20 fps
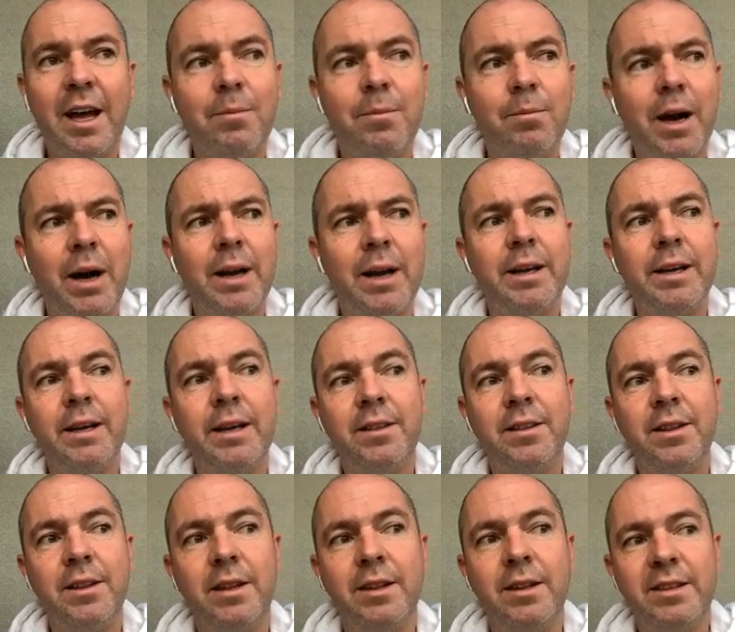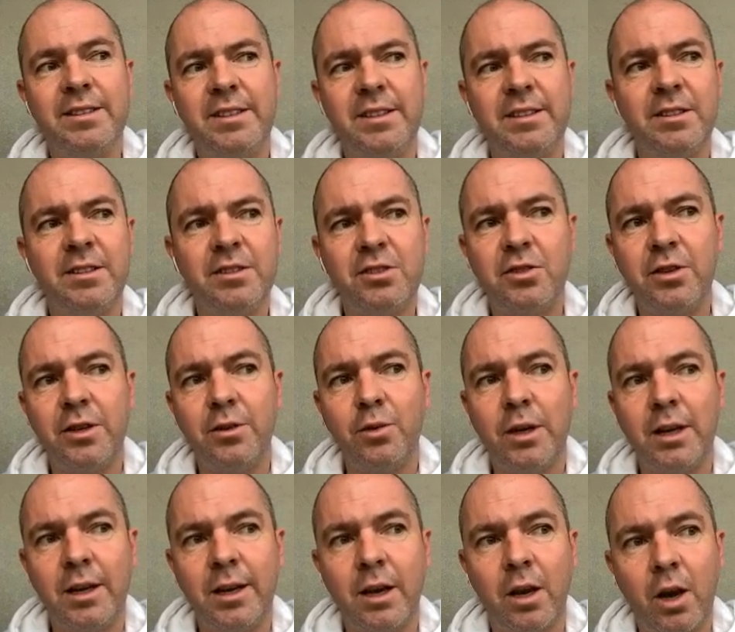money. And this industry
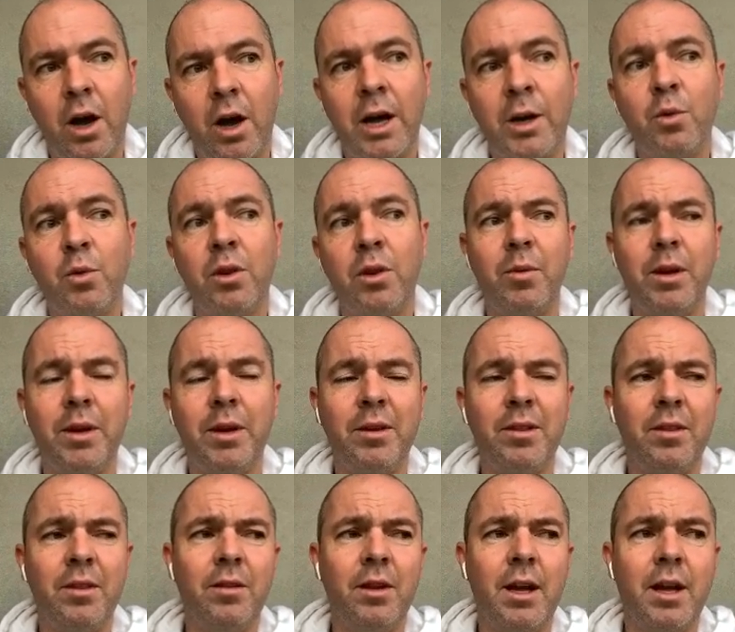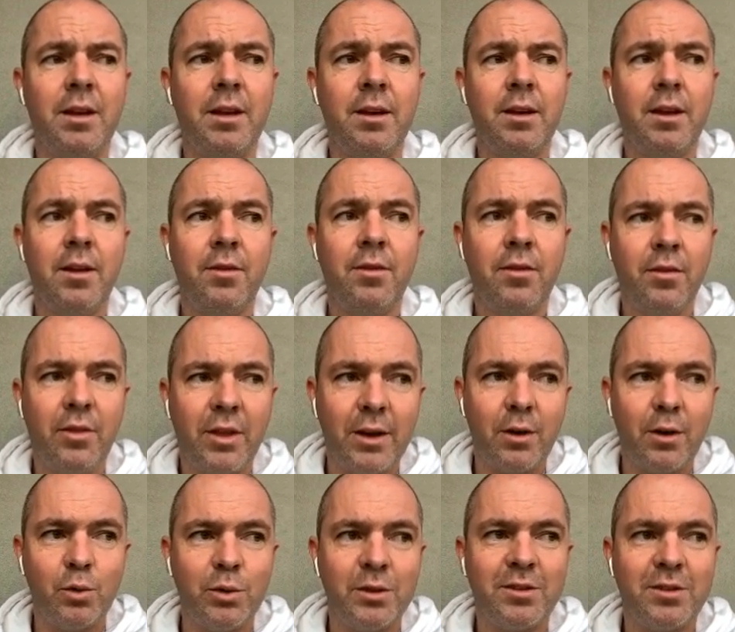really aligned with me. And then
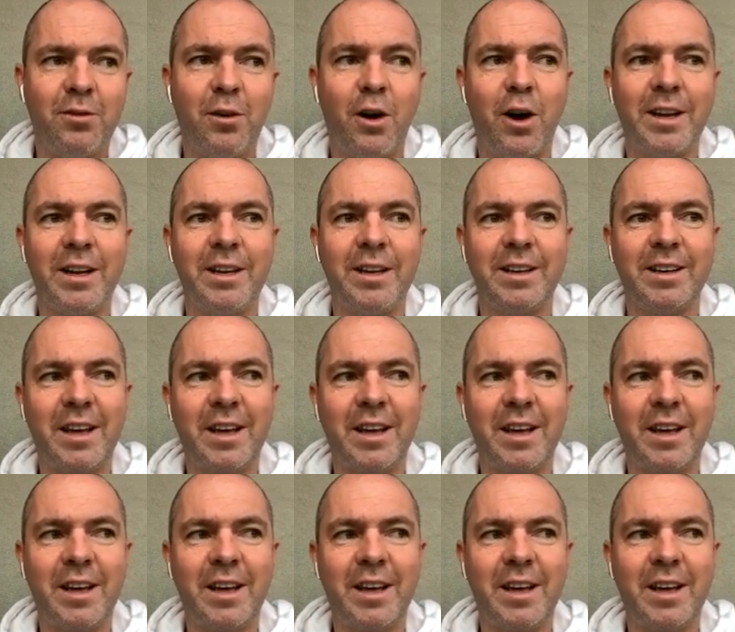it was finding a